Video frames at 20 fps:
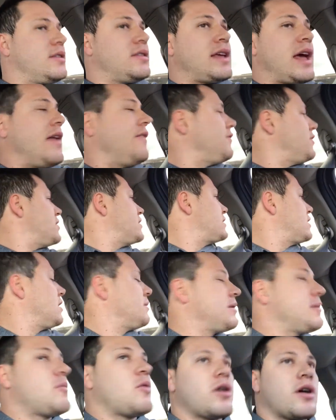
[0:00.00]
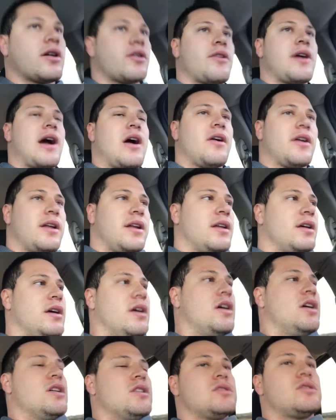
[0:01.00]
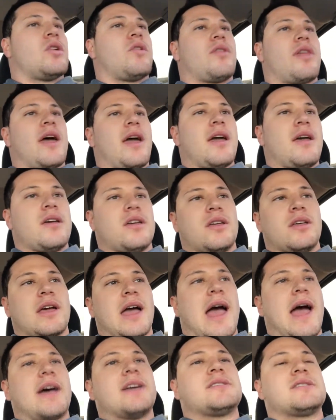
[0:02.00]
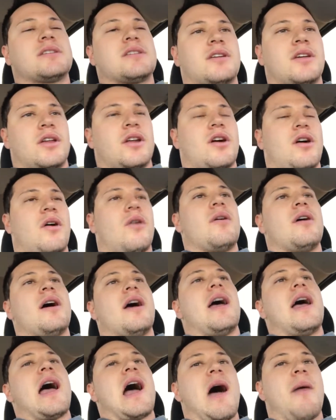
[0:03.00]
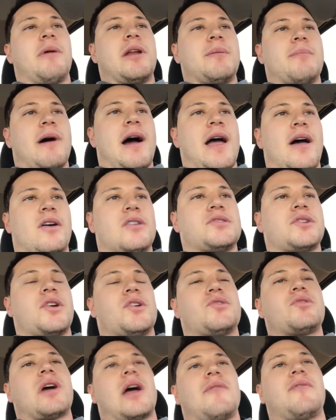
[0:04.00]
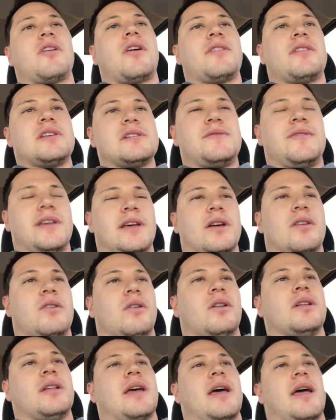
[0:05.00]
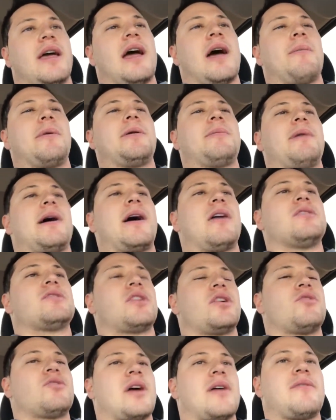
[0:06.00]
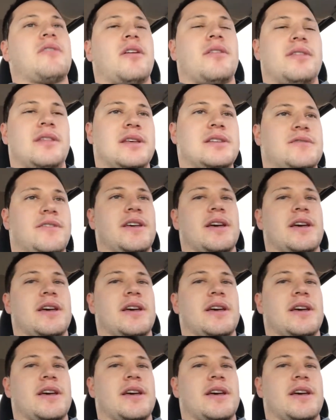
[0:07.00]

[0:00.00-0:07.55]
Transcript: Denver's a little bit more crowded. So they ask, you know, how many miles are you driving on this vehicle a day? How many miles are you driving on this